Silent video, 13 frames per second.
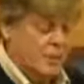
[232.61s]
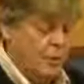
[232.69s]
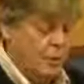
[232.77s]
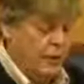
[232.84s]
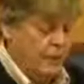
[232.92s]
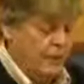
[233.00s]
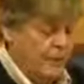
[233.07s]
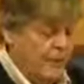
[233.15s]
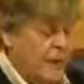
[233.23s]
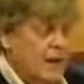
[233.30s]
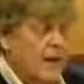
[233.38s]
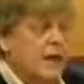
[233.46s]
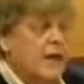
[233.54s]
book.
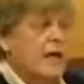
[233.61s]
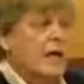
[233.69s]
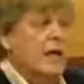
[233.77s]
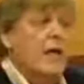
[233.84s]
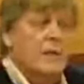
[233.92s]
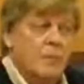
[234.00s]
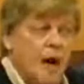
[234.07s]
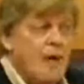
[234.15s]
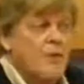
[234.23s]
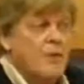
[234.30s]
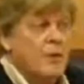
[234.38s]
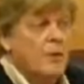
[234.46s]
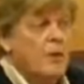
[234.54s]
In
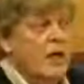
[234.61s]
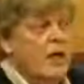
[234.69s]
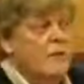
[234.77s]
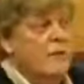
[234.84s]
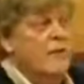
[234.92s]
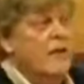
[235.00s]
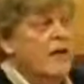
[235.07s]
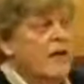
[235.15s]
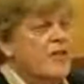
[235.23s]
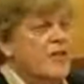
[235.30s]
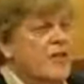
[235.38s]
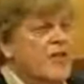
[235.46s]
my view, it reflects